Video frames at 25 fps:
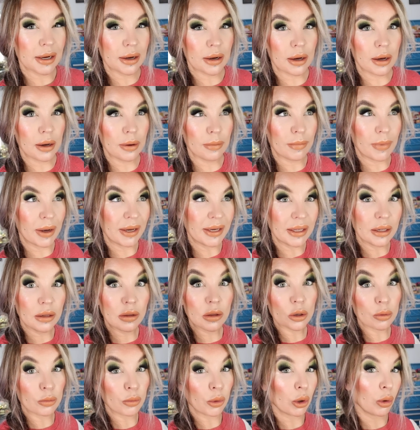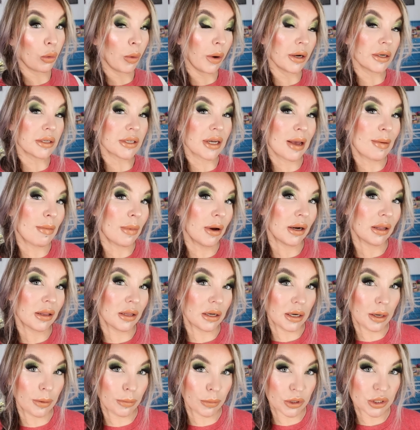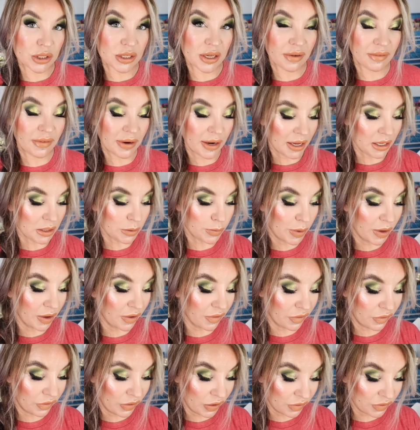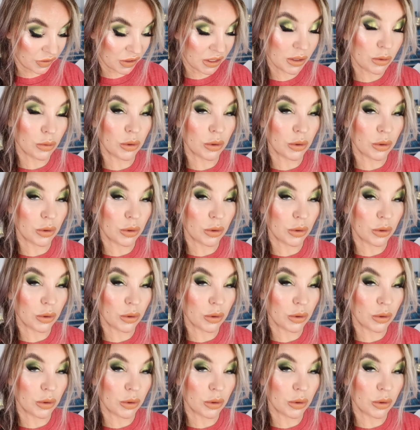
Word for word: Um, I get a little more wear time out of the number 7 SPF 50,